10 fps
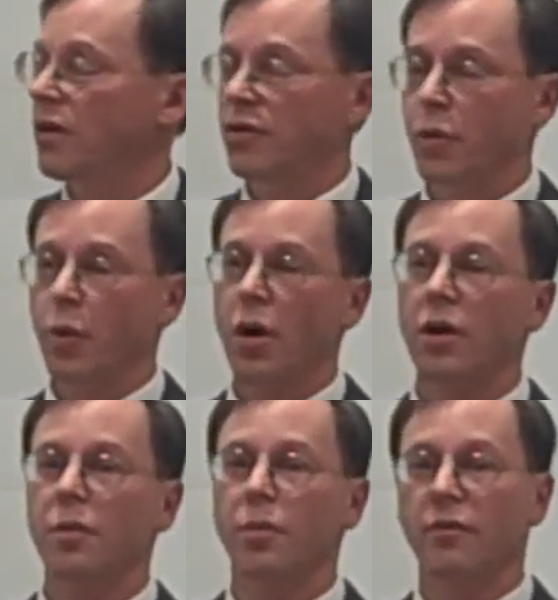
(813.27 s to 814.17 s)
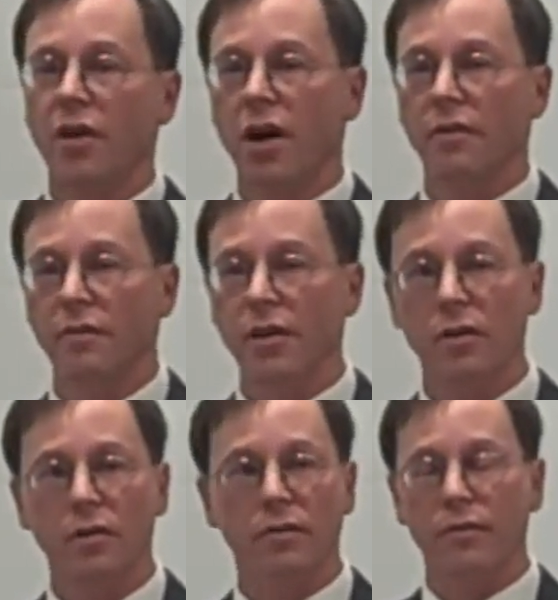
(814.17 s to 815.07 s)
And so we wanted to provide a
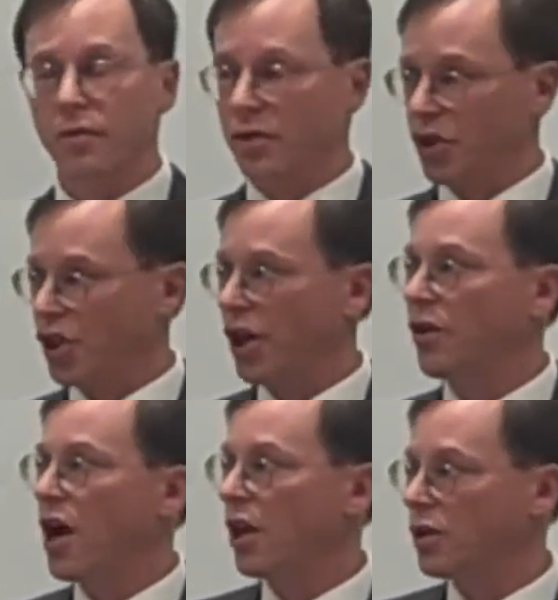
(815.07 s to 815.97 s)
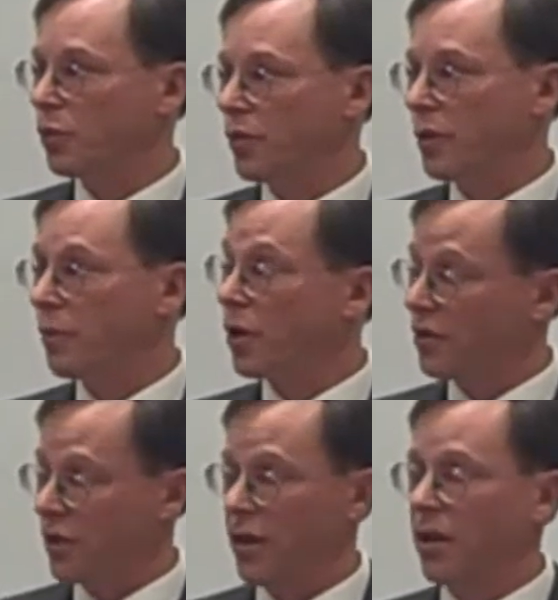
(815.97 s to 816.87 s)
vehicle to share knowledge with them
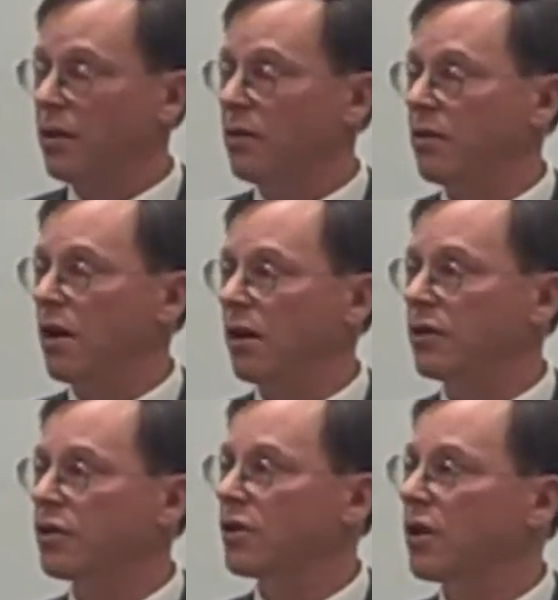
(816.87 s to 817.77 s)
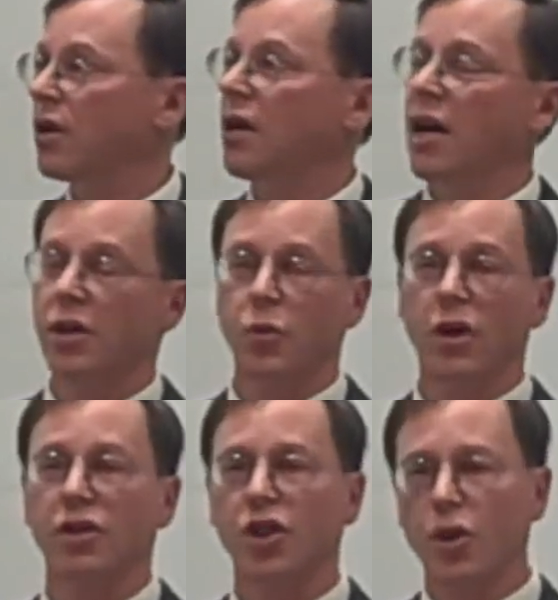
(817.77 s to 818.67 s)
because they needed the knowledge, as
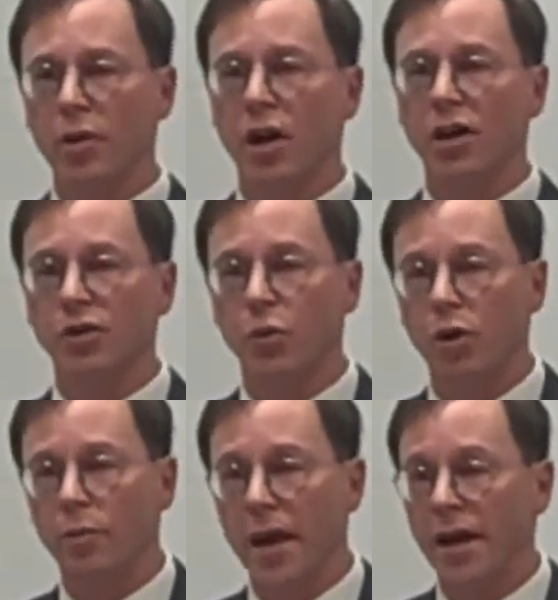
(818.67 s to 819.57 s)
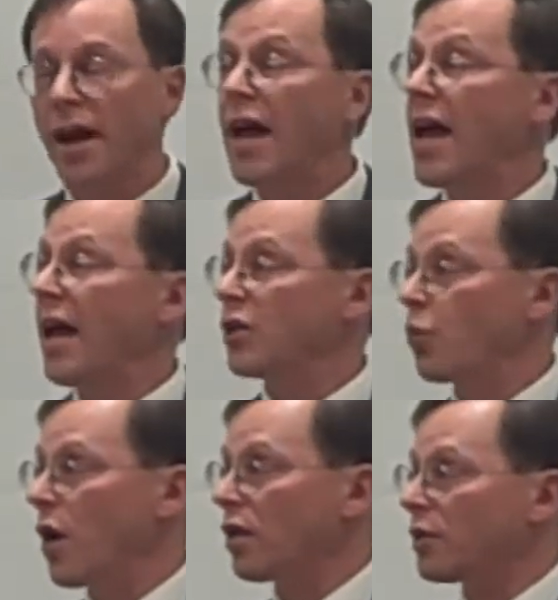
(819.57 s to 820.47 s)
well as humanize the World Bank, as
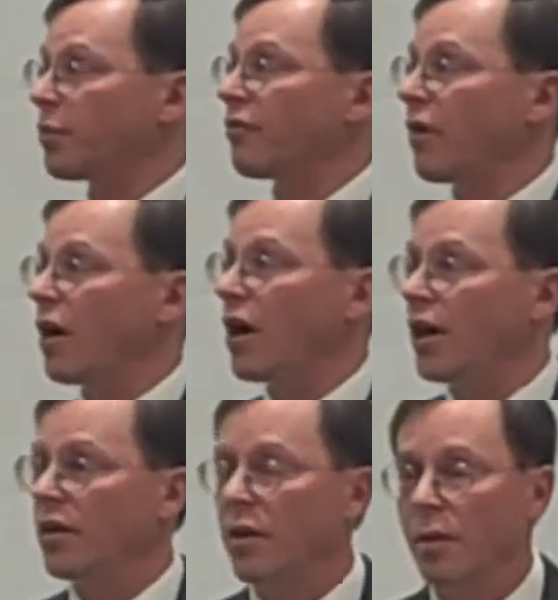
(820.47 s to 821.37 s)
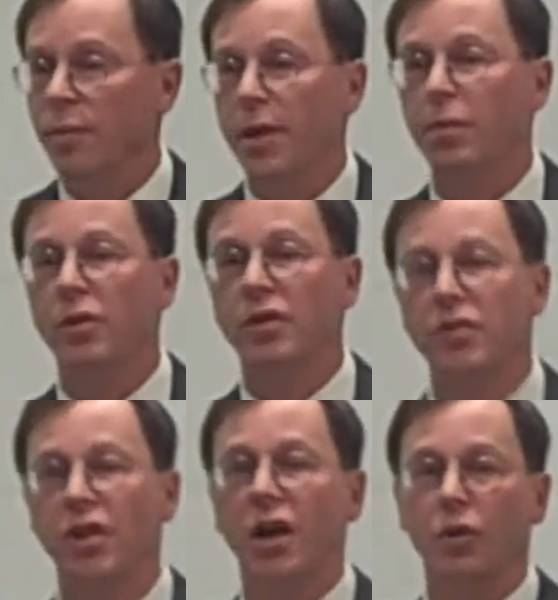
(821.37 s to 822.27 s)
well as provide people
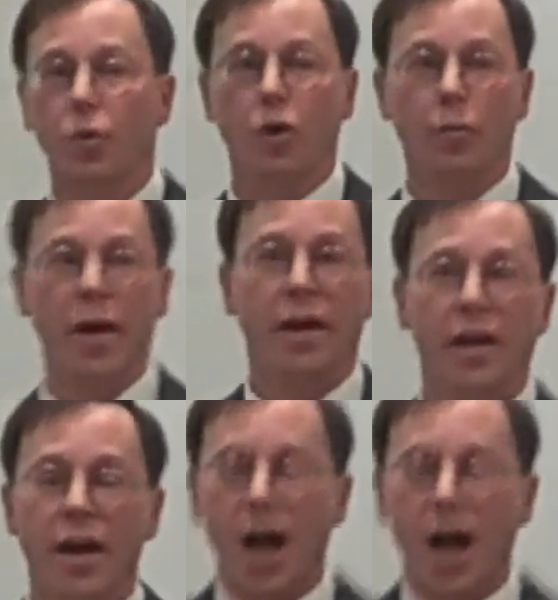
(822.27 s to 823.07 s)
inside the World Bank an